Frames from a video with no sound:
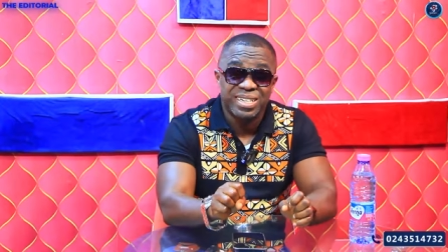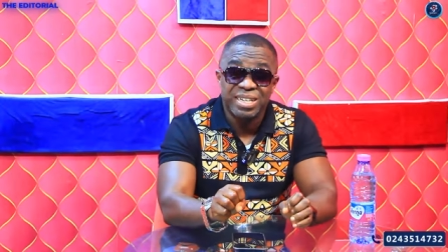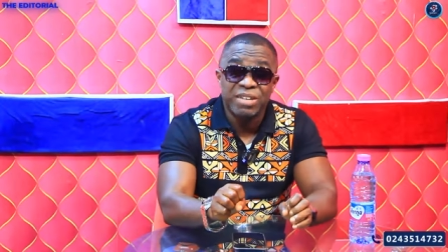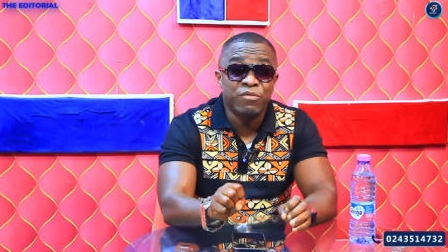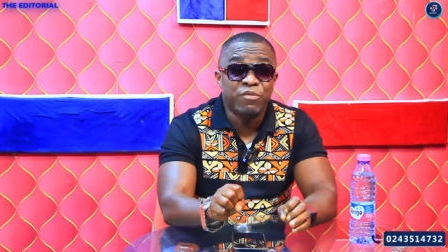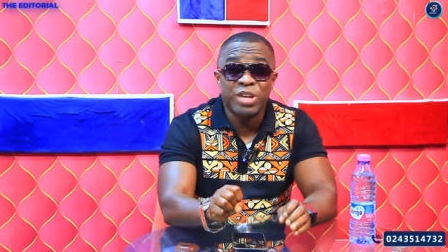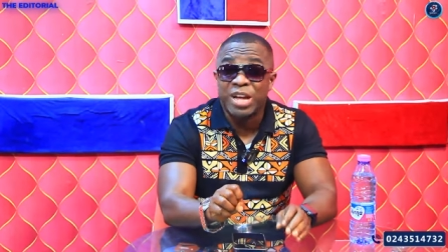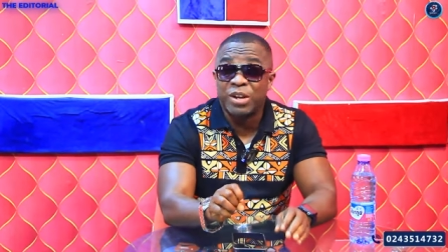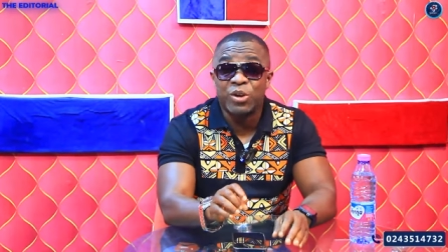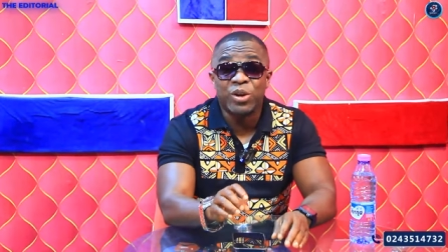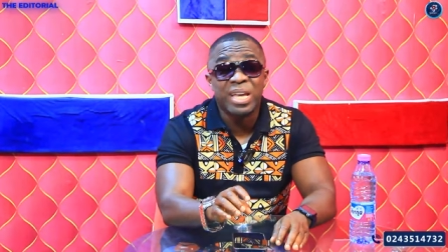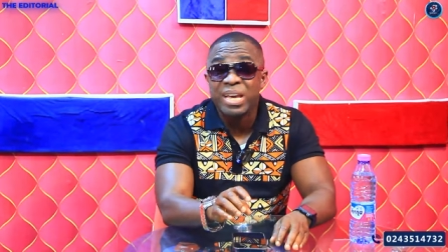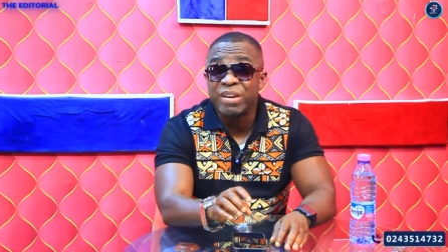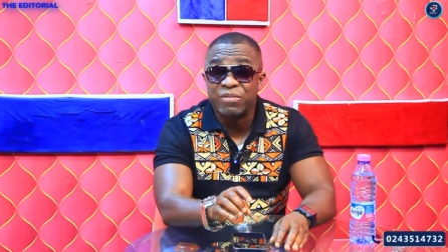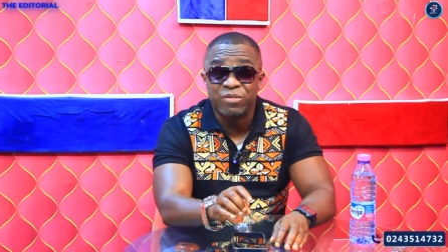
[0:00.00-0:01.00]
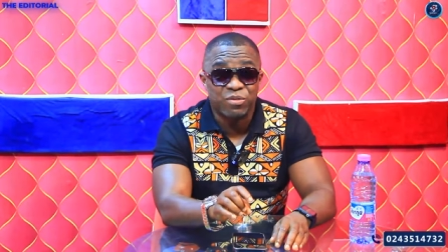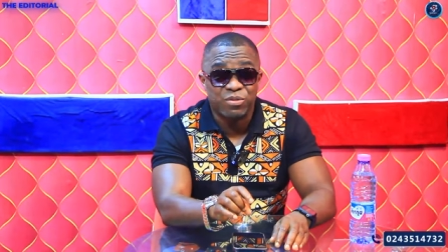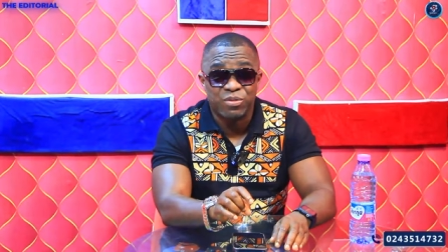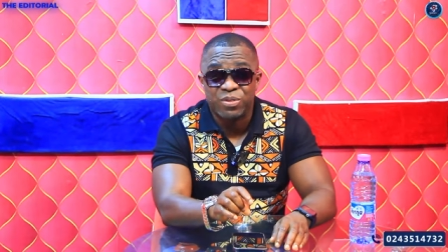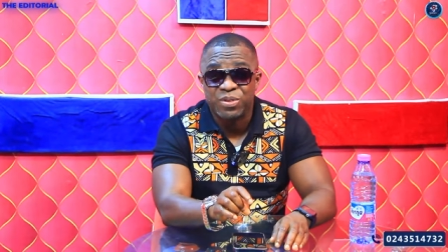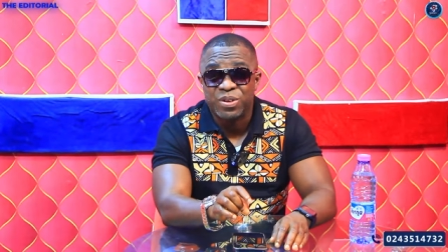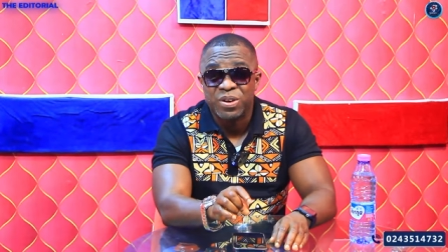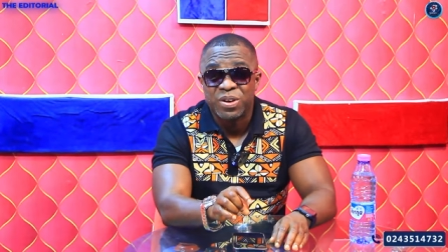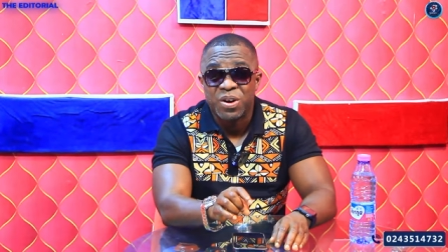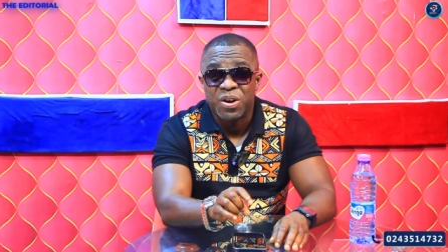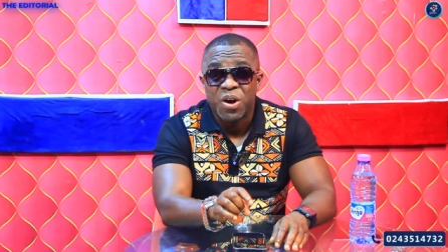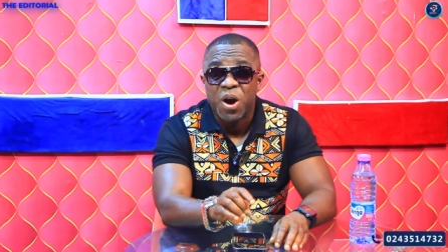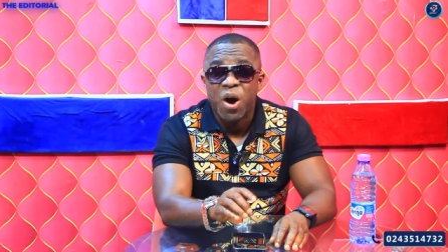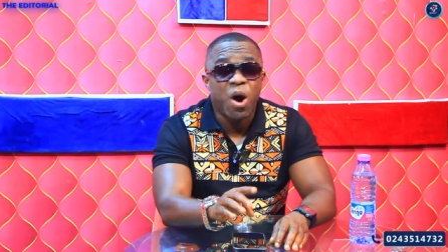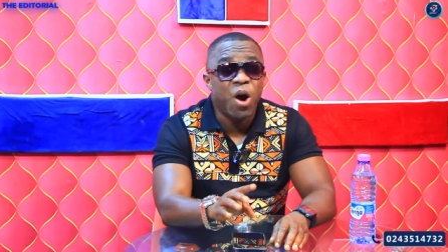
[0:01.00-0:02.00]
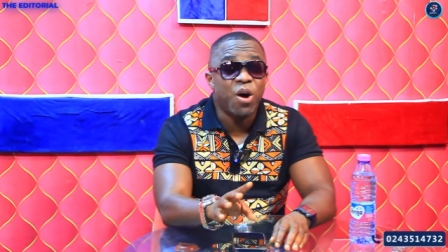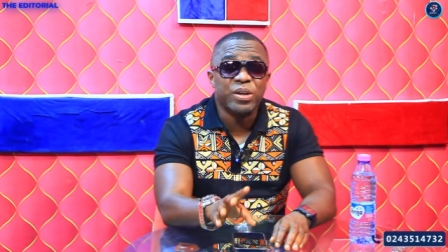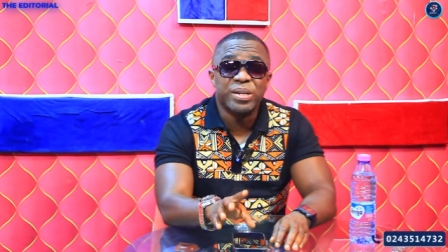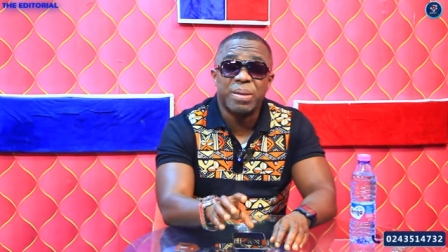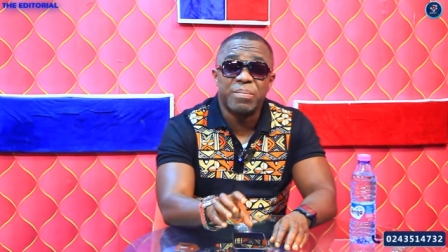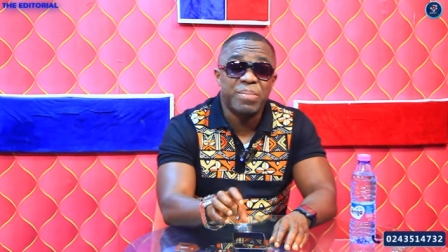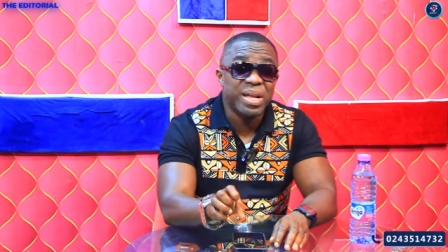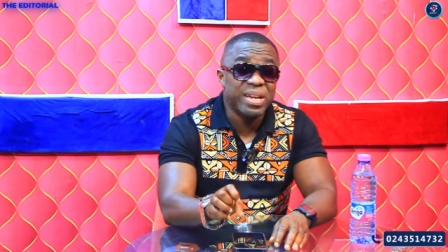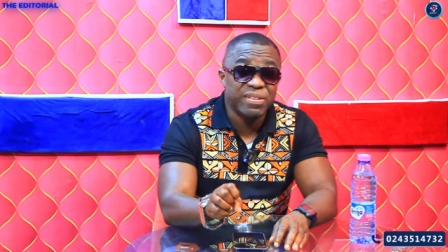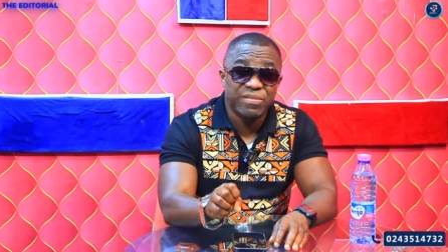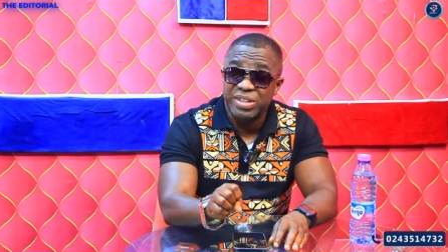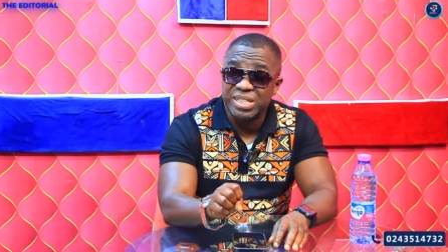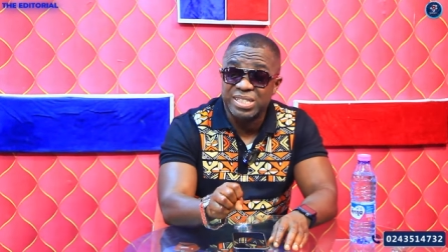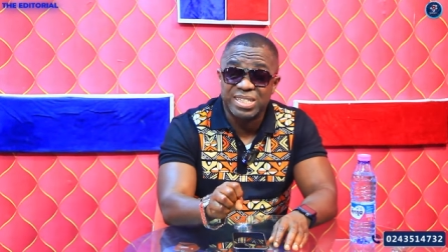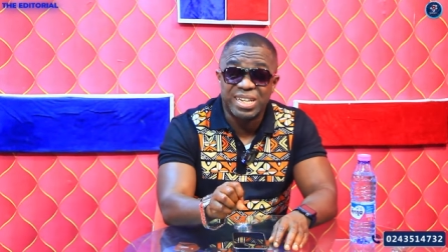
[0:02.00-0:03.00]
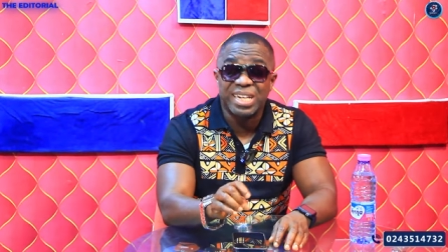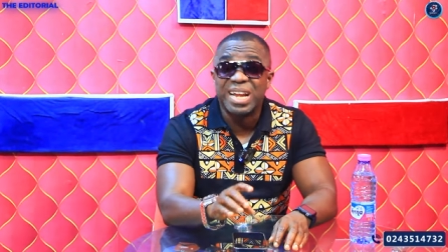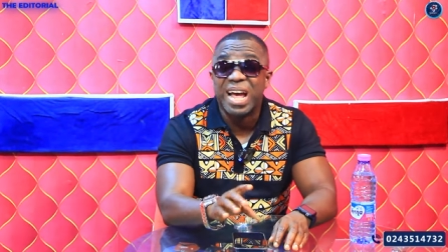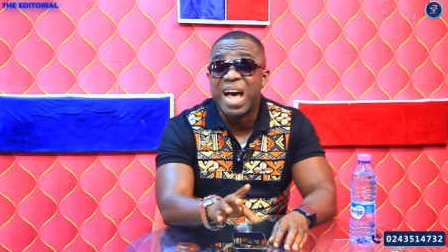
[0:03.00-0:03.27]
If we are not careful, all the benefits that